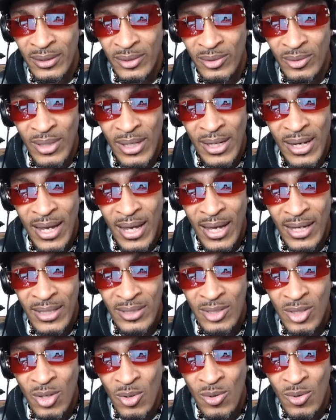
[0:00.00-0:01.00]
You gotta
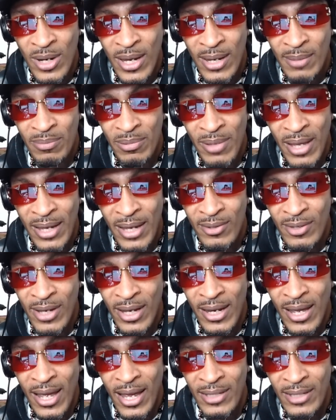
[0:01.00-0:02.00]
ask Kodak Black. You
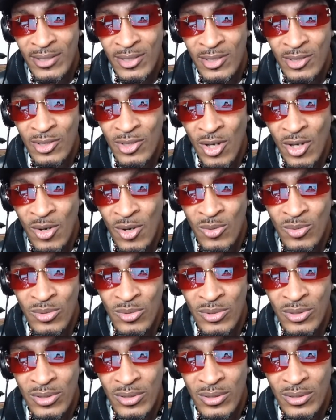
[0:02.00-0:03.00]
gotta ask the
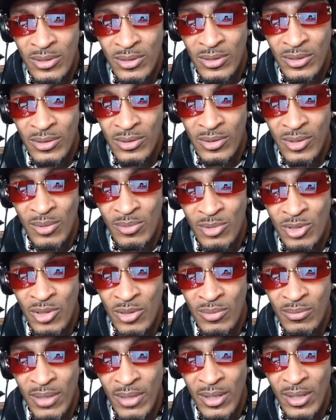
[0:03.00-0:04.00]
Zoes. You know what I'm
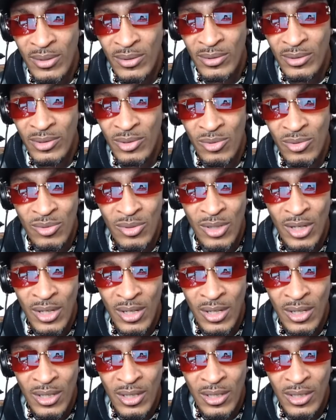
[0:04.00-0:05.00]
talking about? You
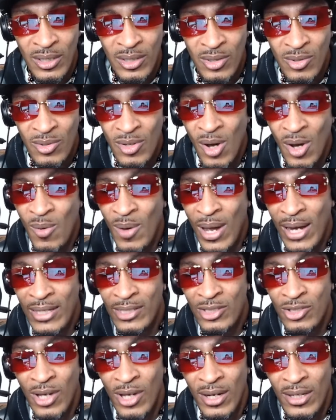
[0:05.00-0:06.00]
know why
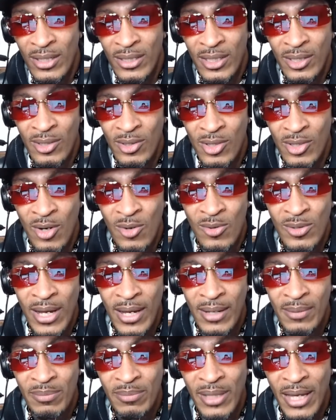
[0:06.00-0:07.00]
they trying to kill
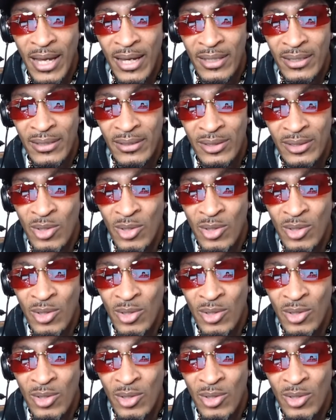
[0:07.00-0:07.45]
Kodak Black?